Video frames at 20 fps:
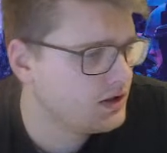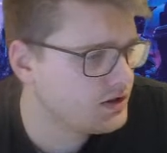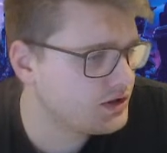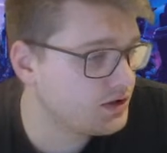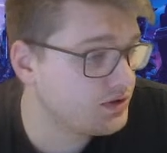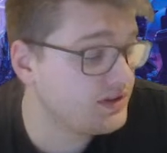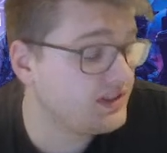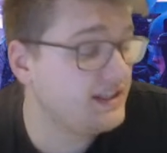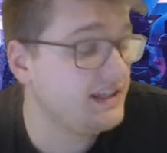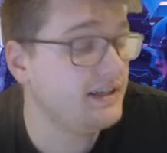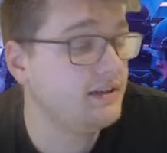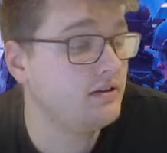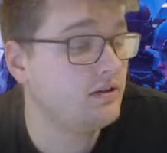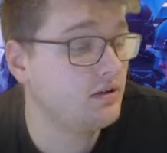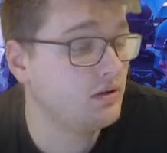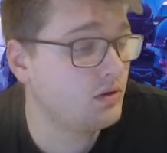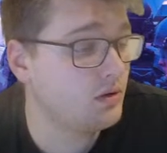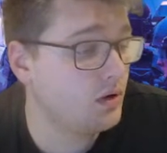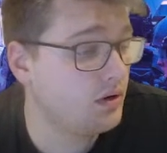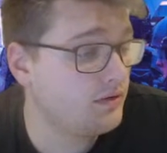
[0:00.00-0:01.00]
So
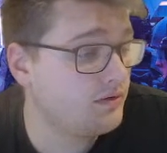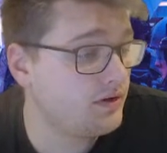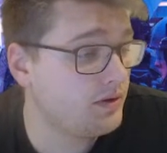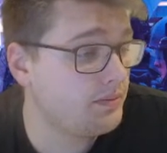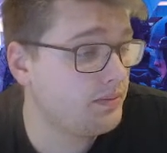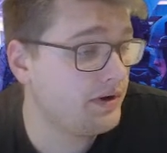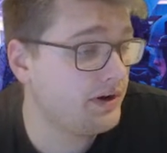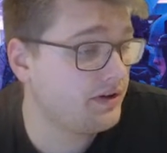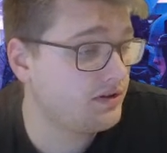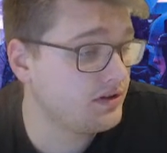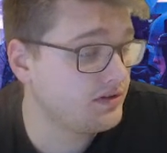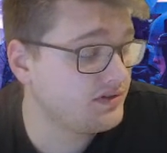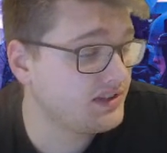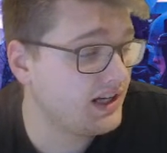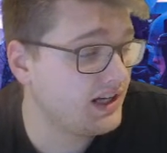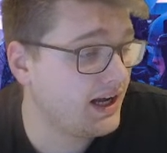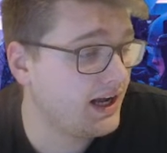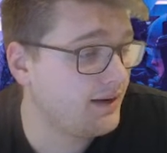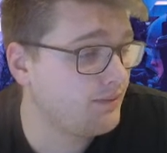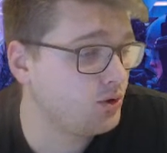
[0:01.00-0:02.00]
keylog over a period of
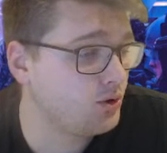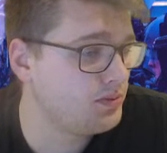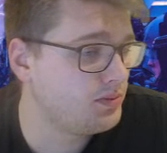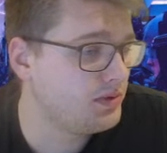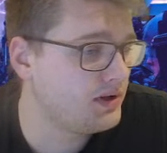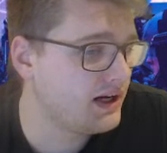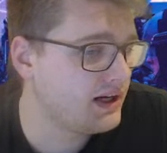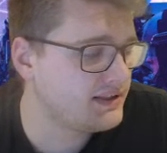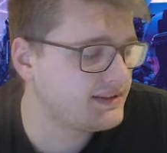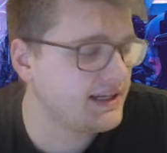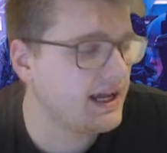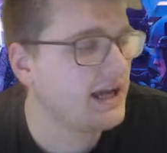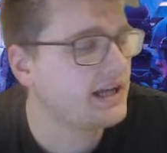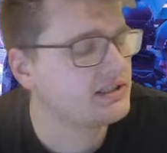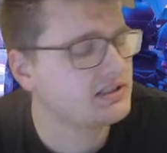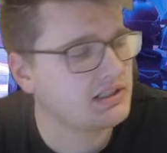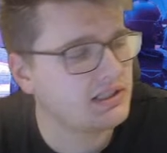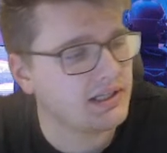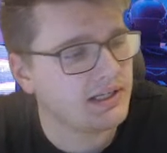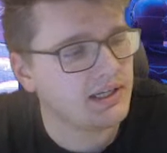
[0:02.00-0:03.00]
time would be nice.
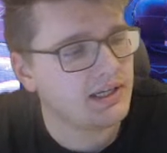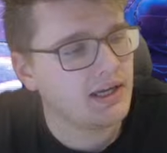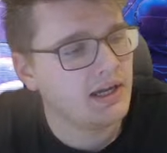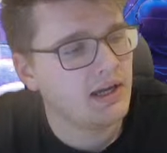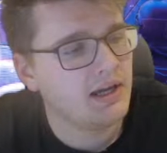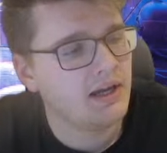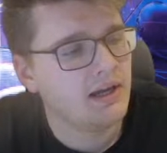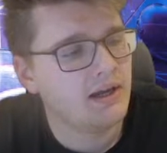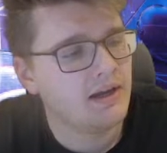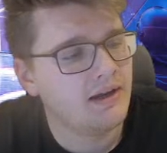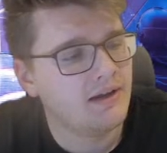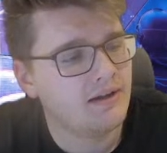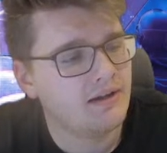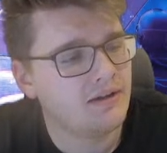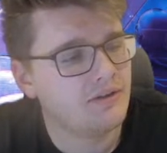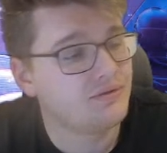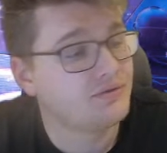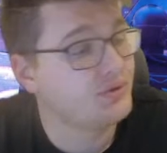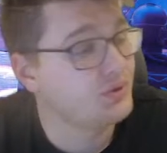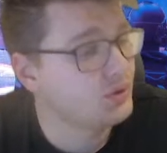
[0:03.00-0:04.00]
Actually,
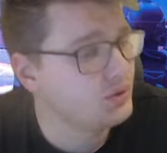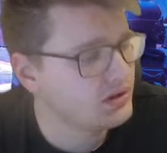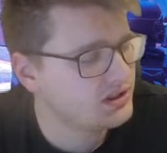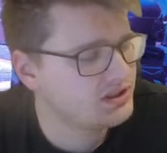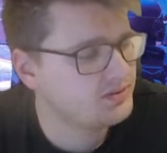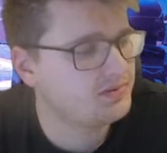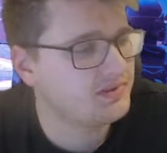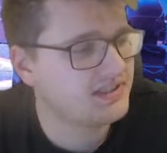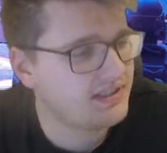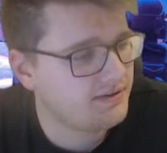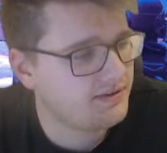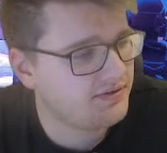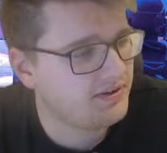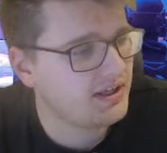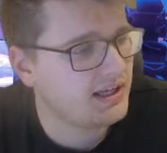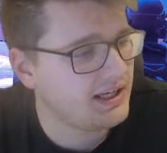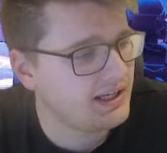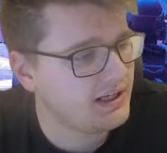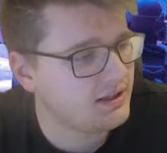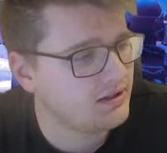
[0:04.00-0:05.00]

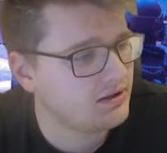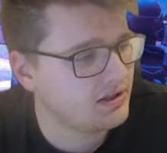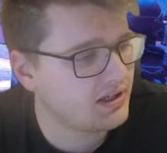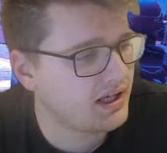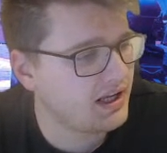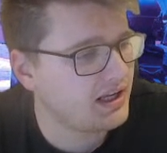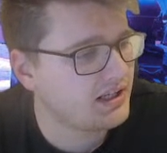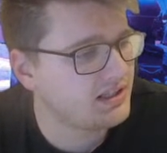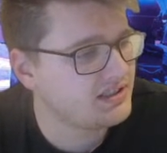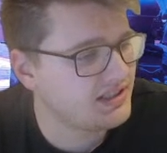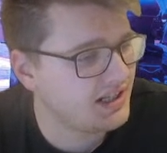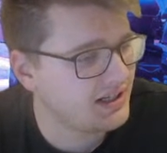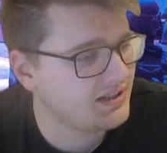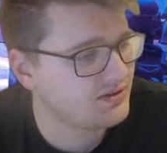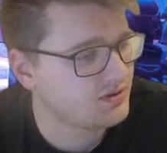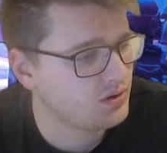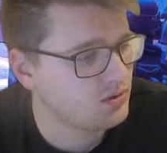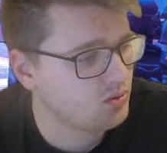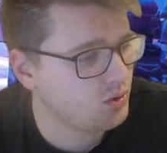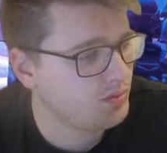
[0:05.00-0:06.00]
rule-specific keylogging in
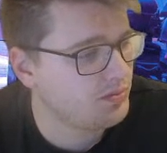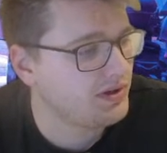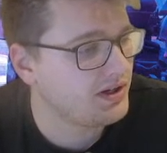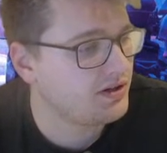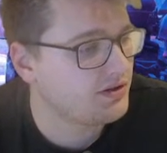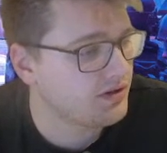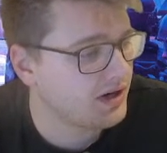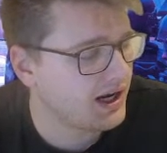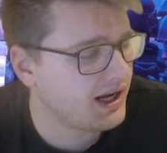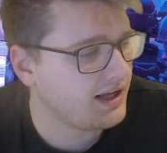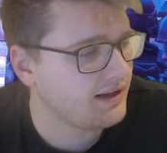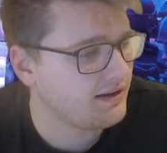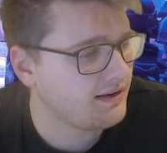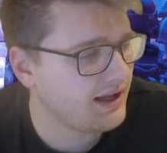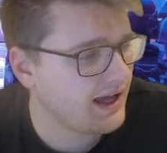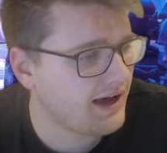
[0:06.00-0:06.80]
general would be great.